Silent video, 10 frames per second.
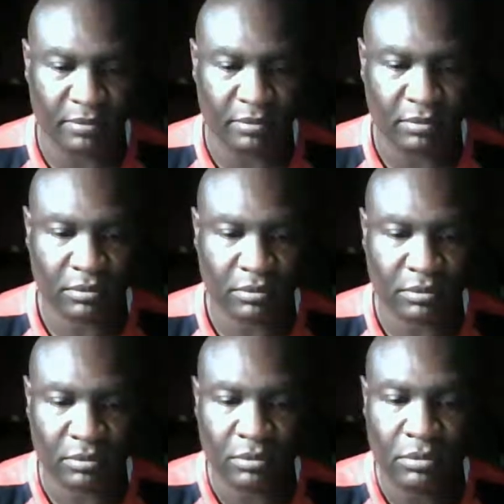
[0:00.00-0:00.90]

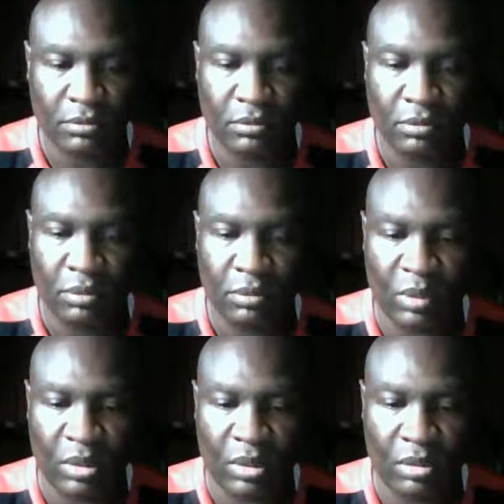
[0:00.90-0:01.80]

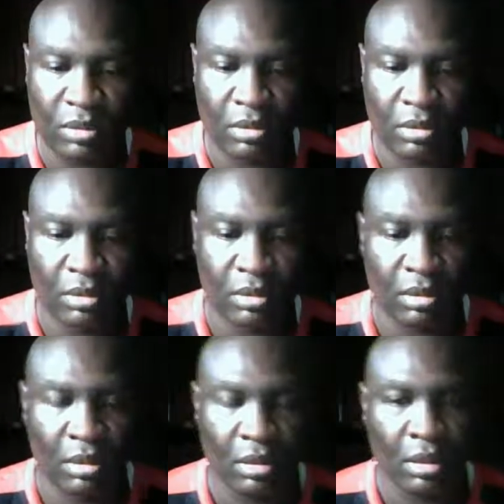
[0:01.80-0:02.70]

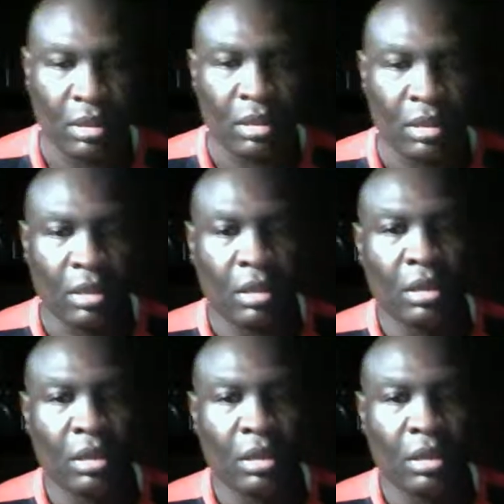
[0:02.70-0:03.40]
(no one is talking)